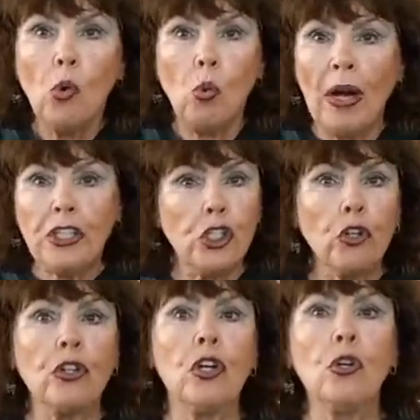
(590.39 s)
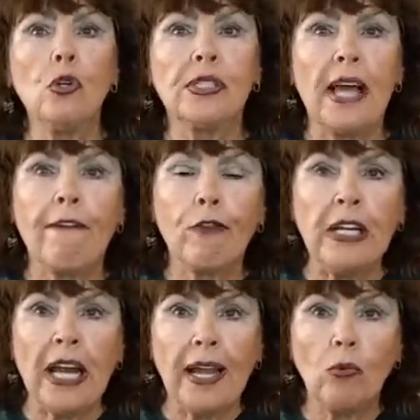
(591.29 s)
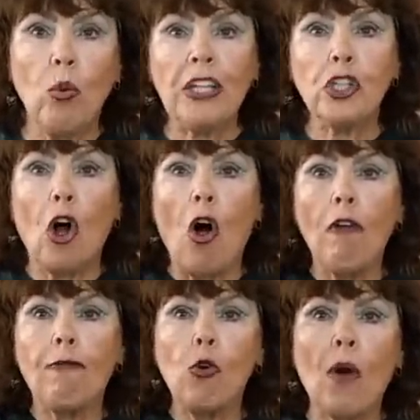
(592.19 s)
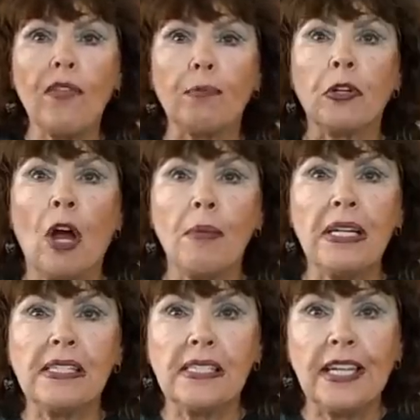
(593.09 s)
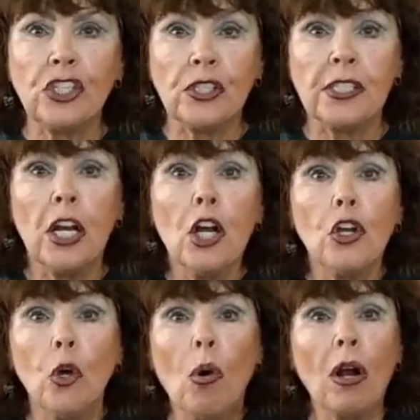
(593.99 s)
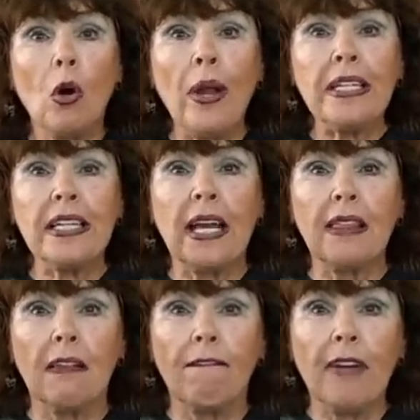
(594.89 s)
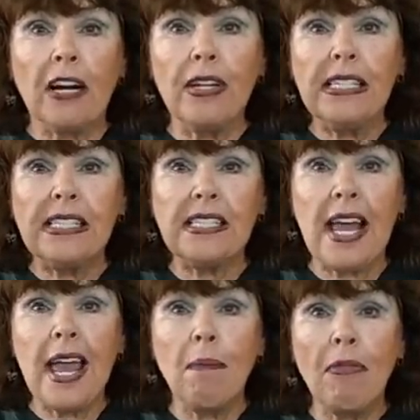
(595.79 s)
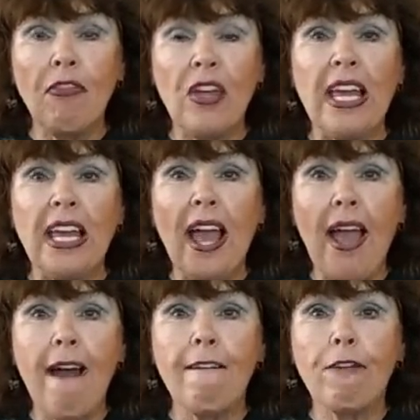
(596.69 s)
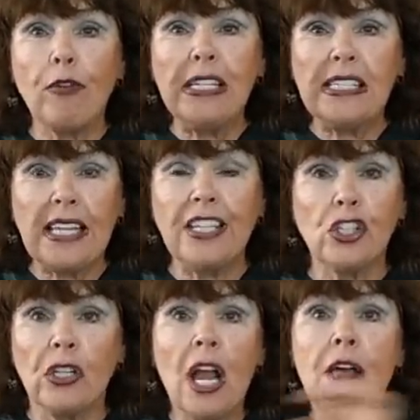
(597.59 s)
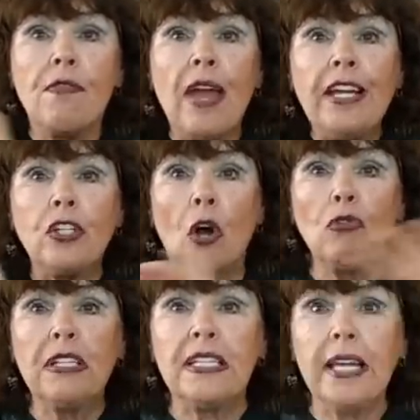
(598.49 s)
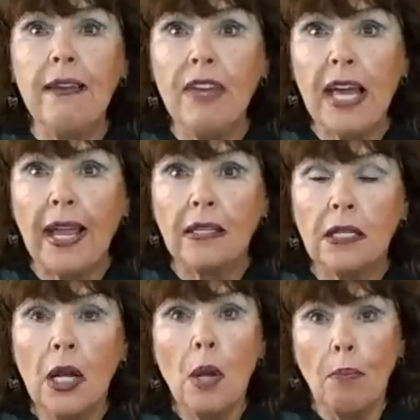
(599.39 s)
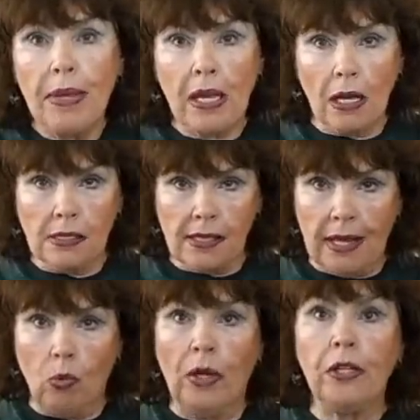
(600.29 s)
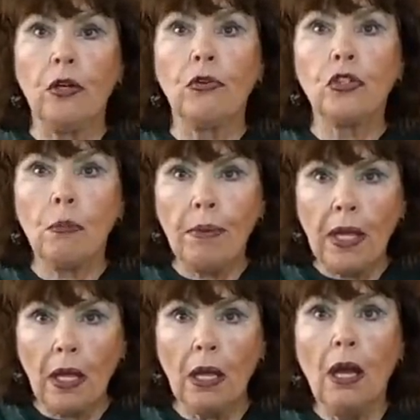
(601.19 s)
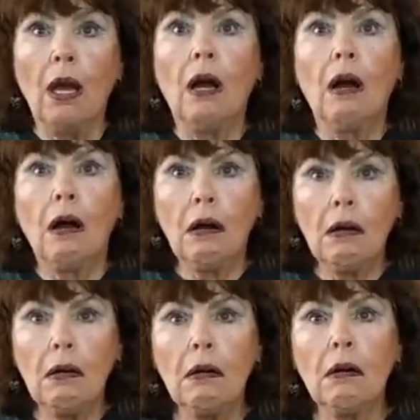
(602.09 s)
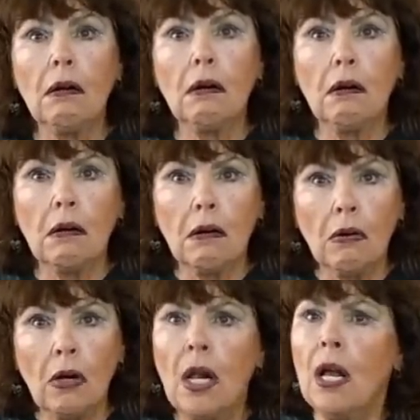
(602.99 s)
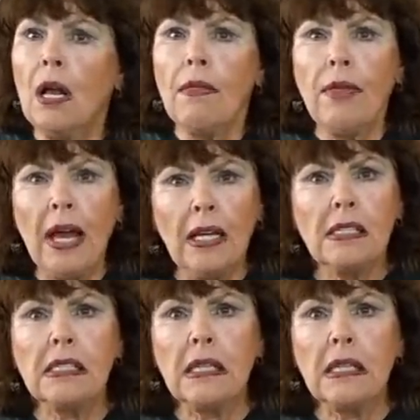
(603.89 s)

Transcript: Watch your news every night. Watch all 4 of the predominant stations. You are going to get the very same thing every station. They don't deviate because they want you to be, oh, that's